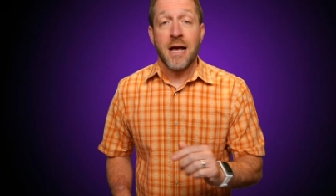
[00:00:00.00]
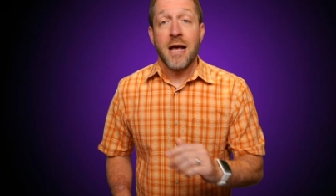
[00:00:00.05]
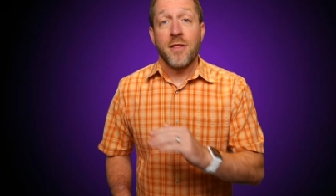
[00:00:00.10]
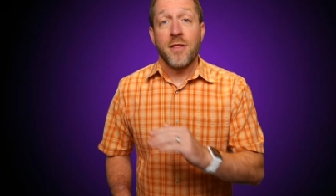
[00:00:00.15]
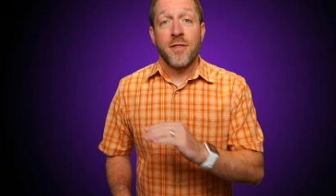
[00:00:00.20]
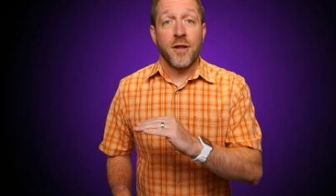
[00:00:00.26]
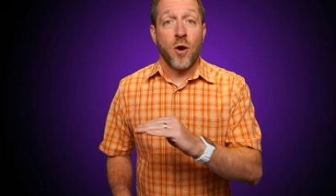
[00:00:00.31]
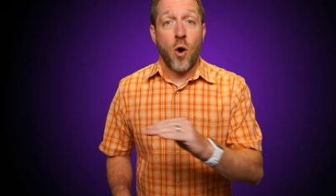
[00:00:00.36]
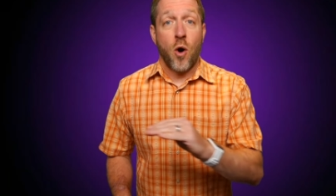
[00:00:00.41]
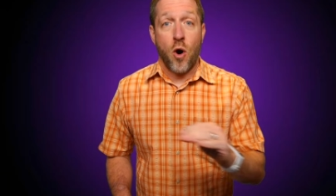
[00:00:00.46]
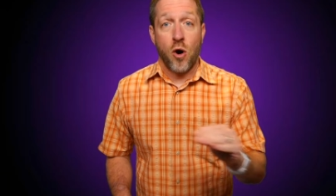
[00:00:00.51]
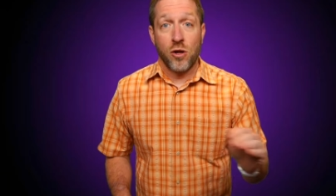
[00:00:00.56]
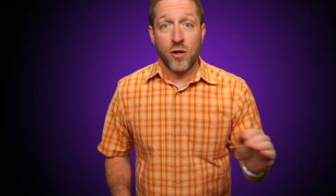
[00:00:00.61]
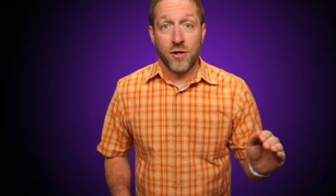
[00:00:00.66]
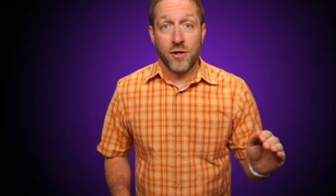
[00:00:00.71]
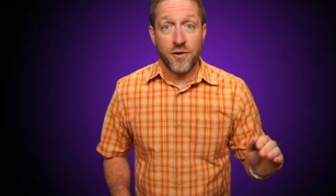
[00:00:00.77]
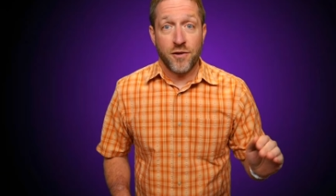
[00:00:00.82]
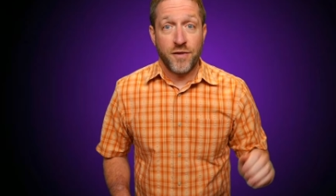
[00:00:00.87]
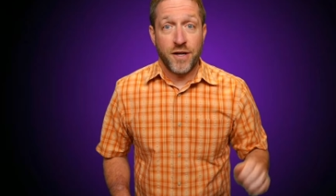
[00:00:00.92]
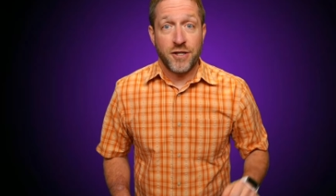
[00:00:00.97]
then all of
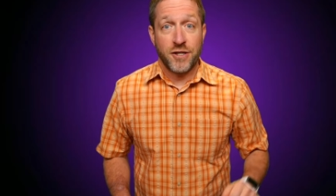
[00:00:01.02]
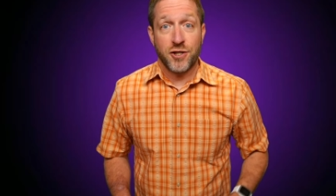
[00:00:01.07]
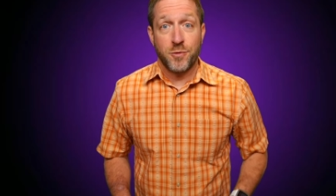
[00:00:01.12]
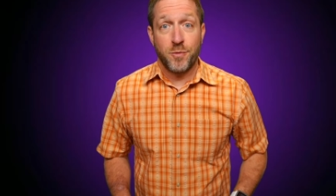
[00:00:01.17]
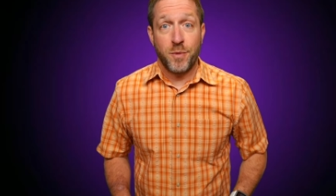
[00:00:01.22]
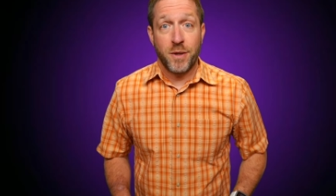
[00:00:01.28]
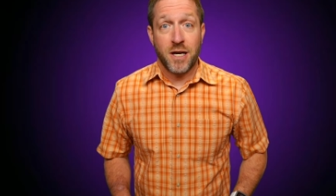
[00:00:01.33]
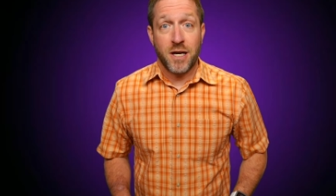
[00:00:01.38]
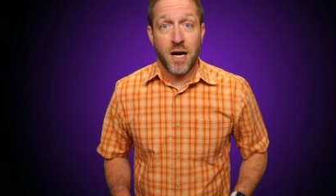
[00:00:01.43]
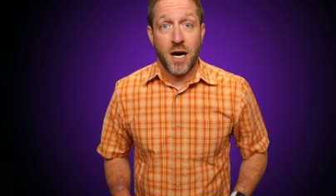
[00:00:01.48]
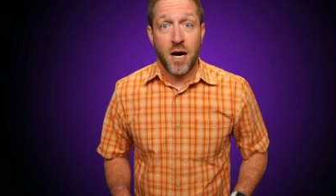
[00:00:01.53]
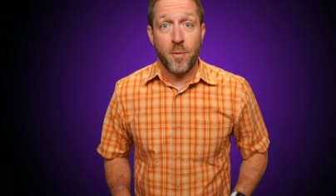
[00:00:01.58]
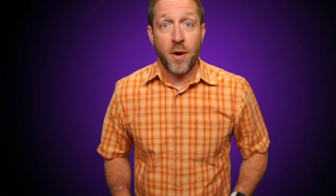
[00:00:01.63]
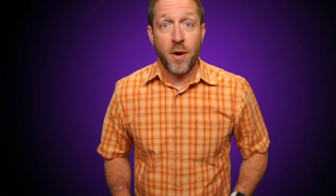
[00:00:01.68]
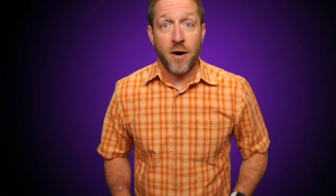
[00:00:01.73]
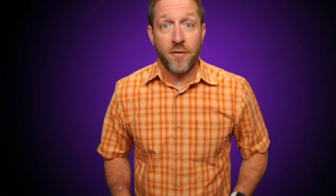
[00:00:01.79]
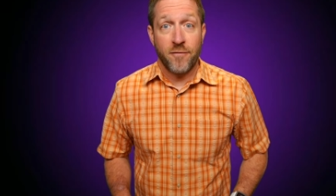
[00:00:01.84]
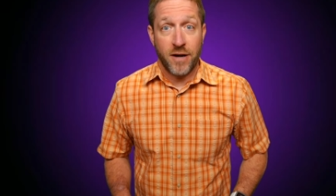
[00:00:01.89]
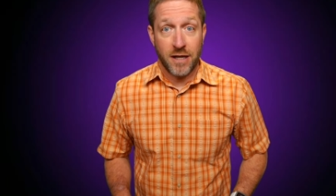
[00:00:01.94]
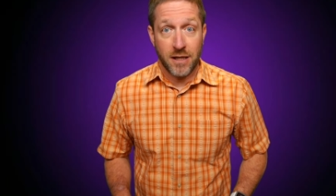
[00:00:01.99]
the features become
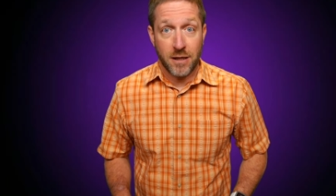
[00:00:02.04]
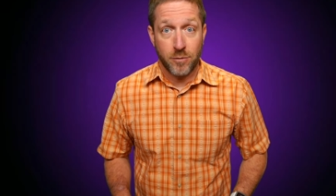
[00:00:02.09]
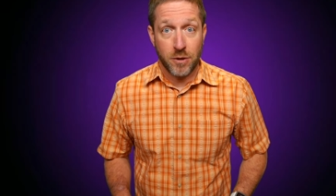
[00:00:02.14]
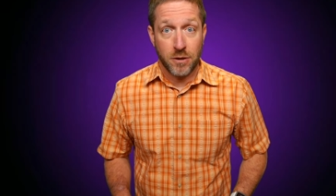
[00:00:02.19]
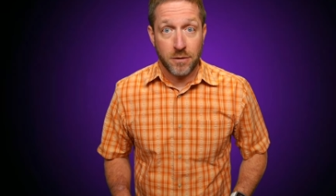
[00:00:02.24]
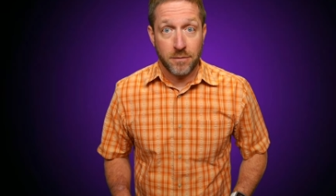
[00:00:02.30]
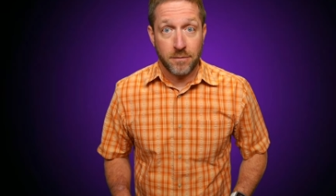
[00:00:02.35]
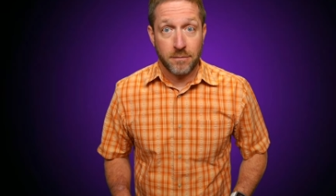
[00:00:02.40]
available.